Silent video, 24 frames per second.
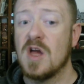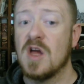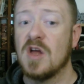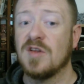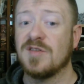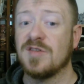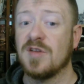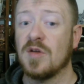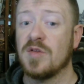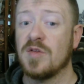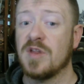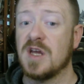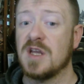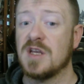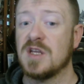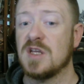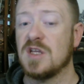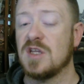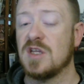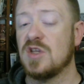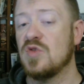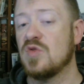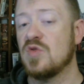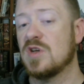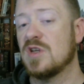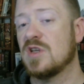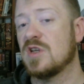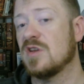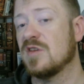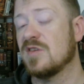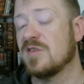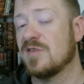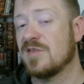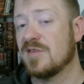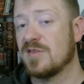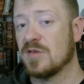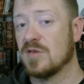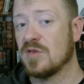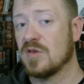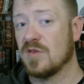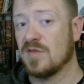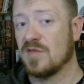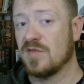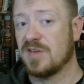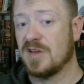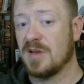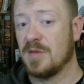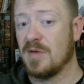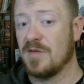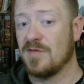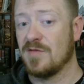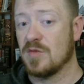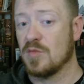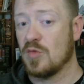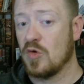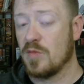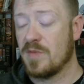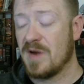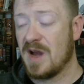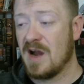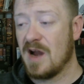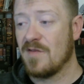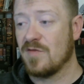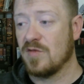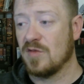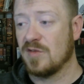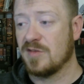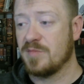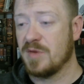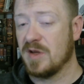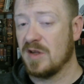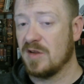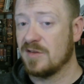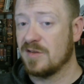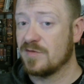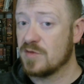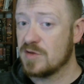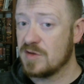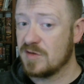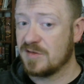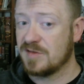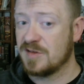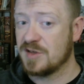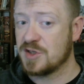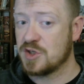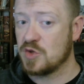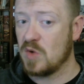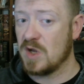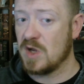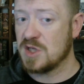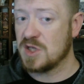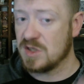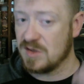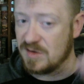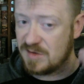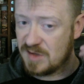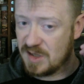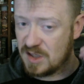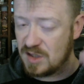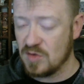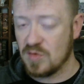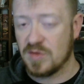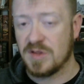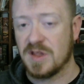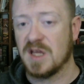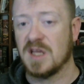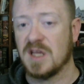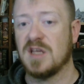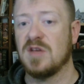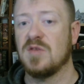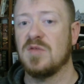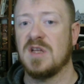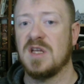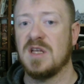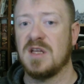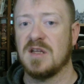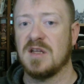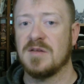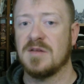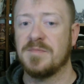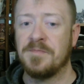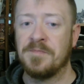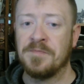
so that you can conserve some of your more powerful spells for those situations that you think you need it.